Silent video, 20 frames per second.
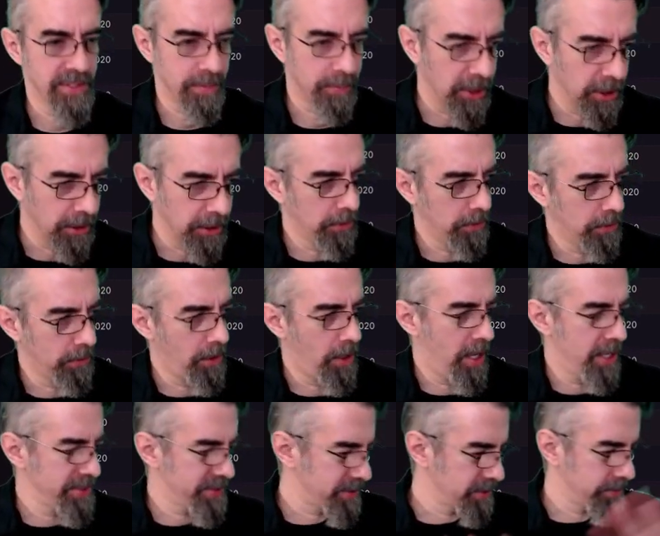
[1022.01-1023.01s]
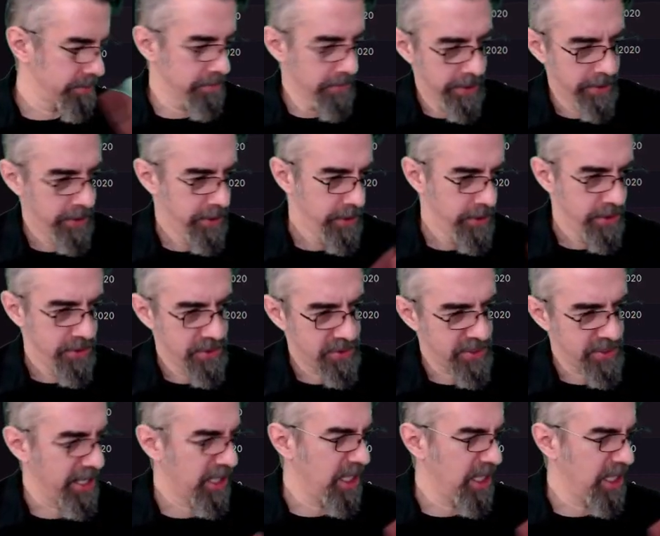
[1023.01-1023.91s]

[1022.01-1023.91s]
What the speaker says: I'm getting a little lost and just kind of